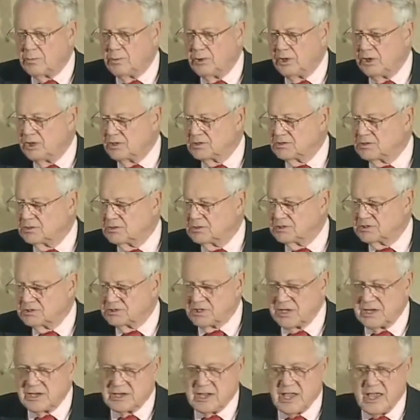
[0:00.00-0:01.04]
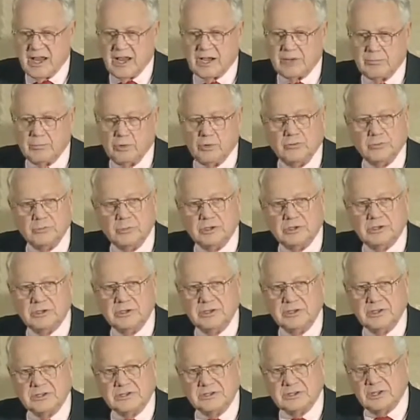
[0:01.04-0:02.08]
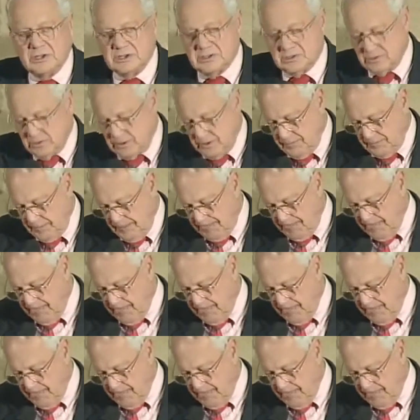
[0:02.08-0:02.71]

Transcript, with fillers: because of the satanic movement in this country.